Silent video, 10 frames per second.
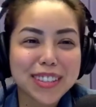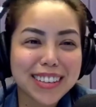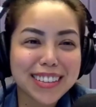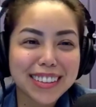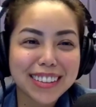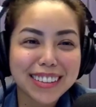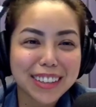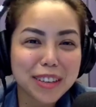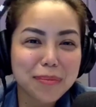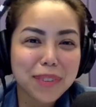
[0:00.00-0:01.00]
I think
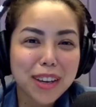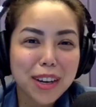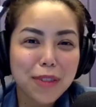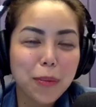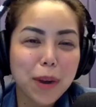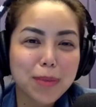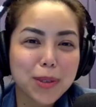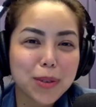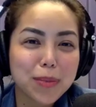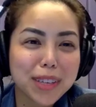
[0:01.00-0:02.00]
for perhaps
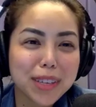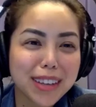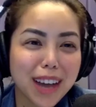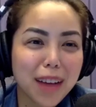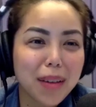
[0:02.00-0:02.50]
you and me,